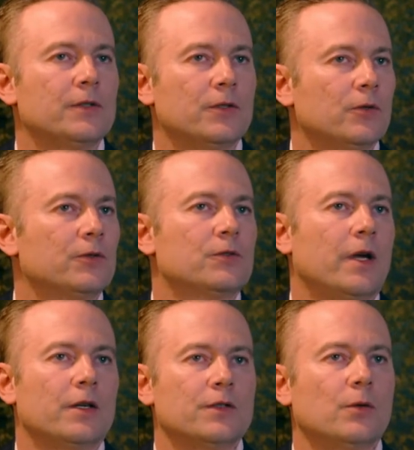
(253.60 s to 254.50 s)
is a good
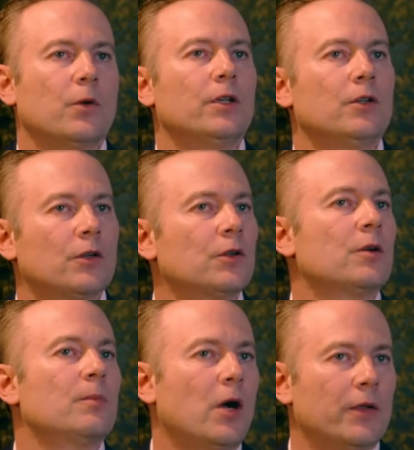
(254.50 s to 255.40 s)
strategy where you
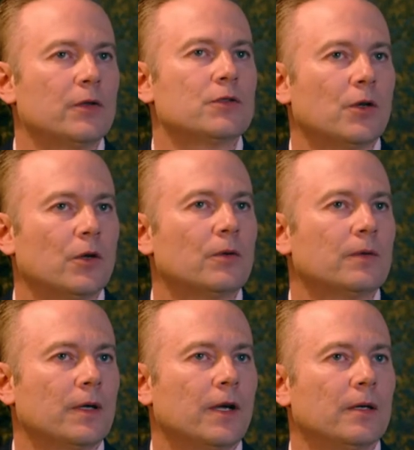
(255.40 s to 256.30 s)
can combine the
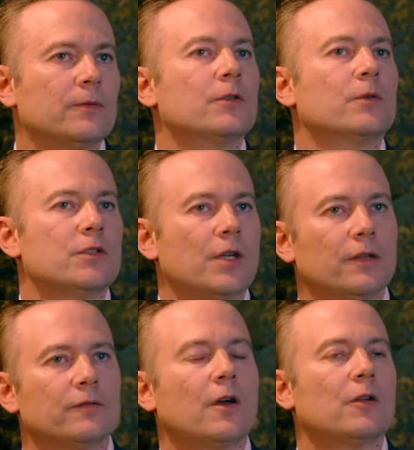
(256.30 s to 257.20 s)
two to
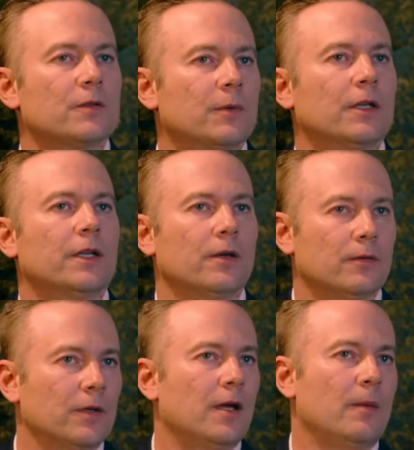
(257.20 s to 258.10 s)
achieve ultimately
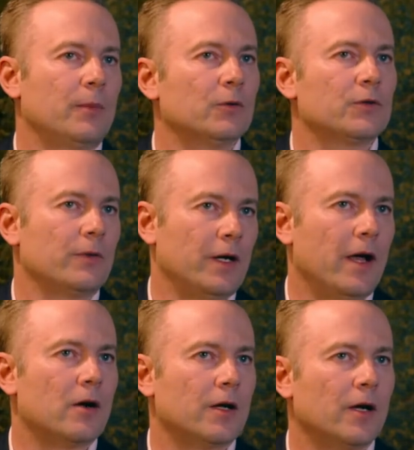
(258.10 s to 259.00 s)
a
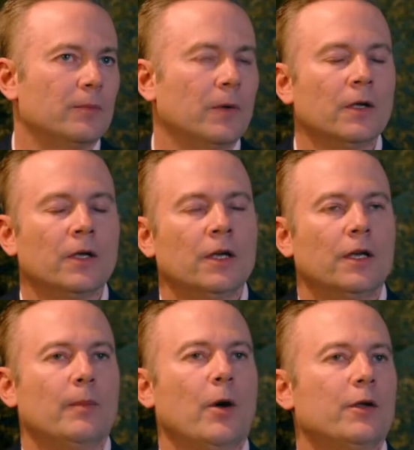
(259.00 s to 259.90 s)
build-to-rent outcome.
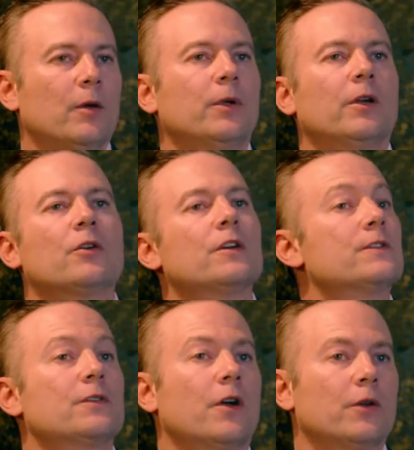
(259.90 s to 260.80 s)
It might not be
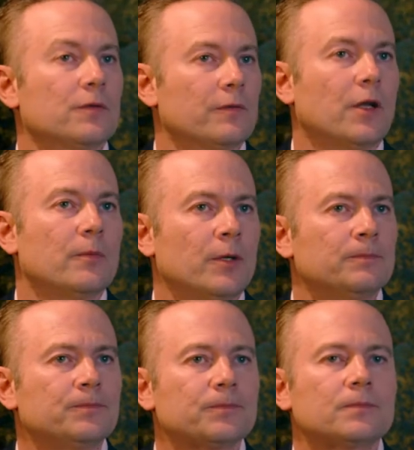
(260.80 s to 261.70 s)
across the total
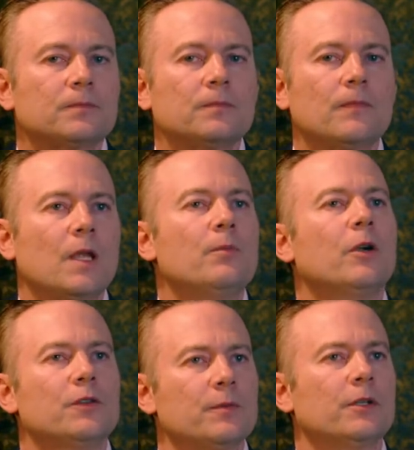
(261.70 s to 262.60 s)
development,
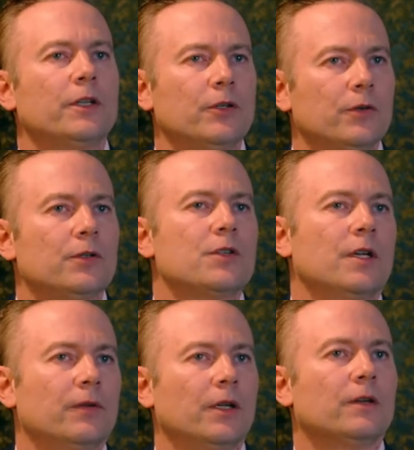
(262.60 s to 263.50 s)
but ultimately you're
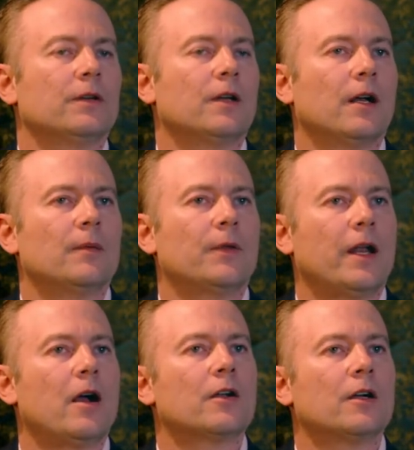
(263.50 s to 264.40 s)
achieving
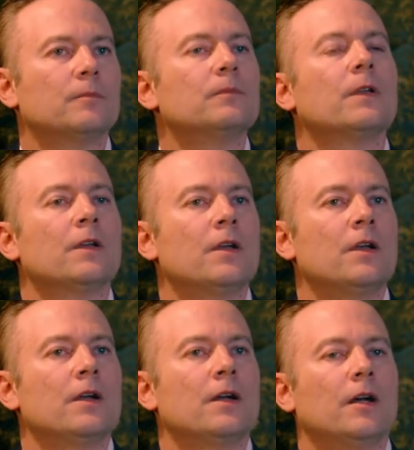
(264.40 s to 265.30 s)
that outcome.
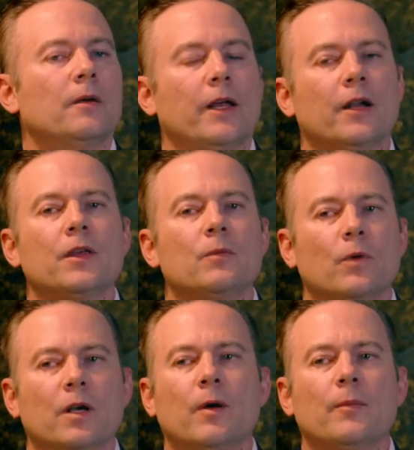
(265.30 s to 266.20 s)
And I
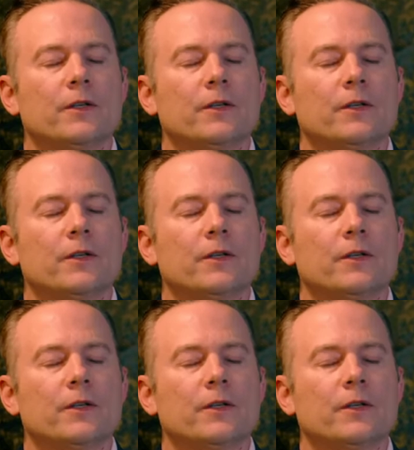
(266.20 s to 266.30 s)
think one of